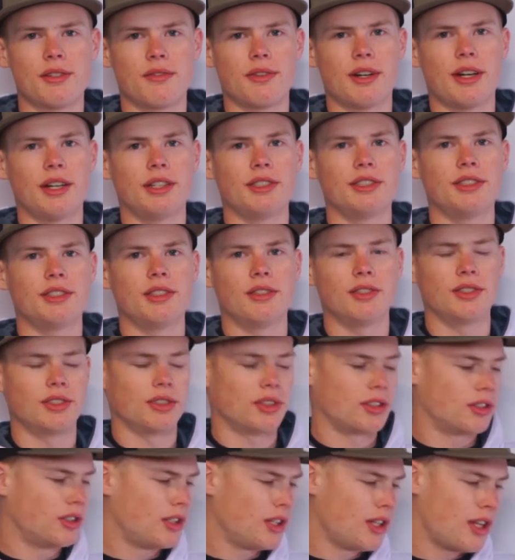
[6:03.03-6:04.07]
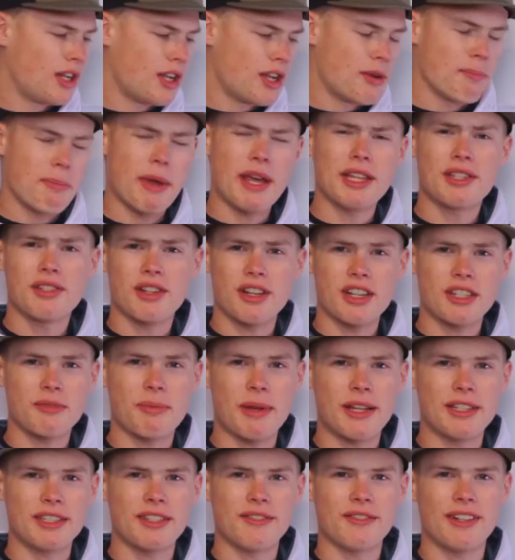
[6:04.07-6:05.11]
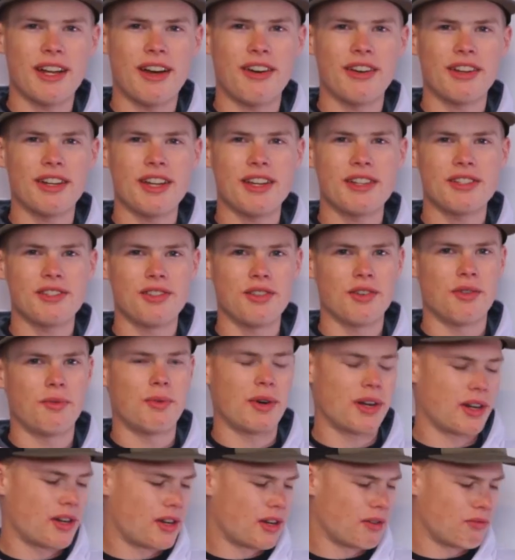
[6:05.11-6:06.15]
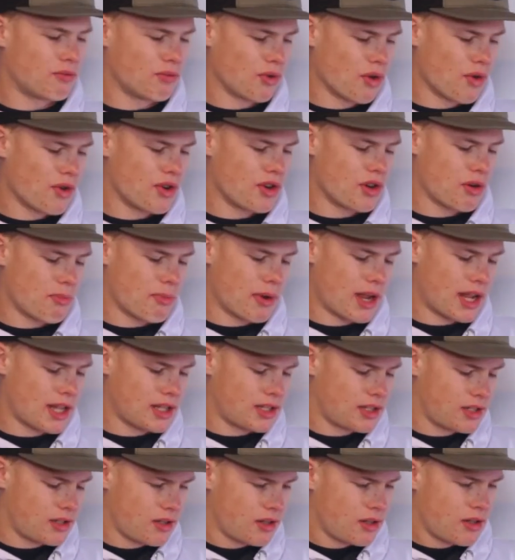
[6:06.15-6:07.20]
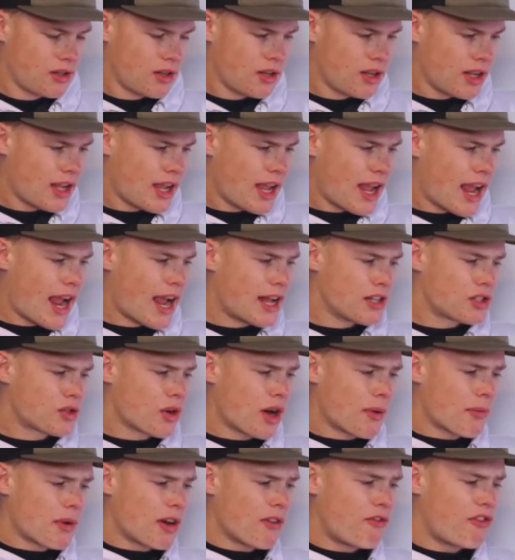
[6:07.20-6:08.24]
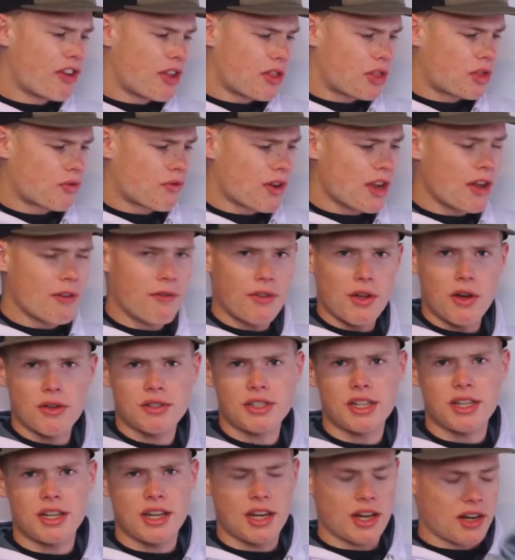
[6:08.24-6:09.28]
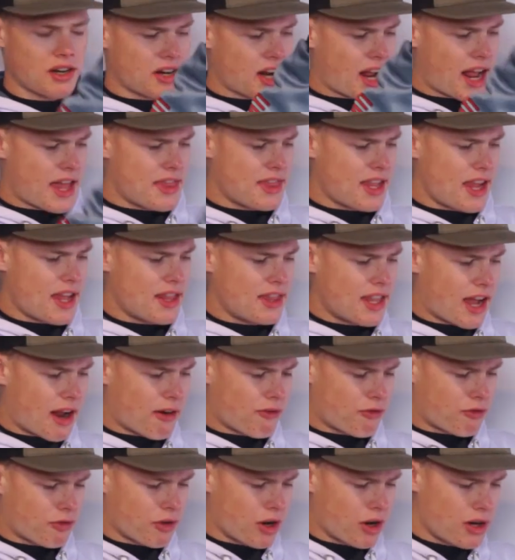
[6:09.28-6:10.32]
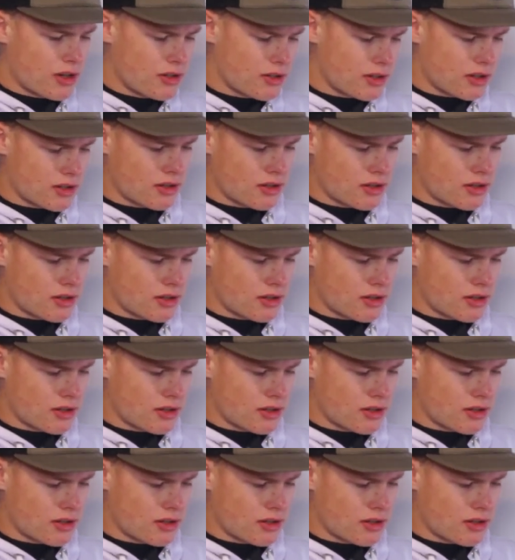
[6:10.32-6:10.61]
rust. Baits are expensive nowadays, you don't want to ruin your baits. And so I'm gonna fit 3 of those in here, and then that front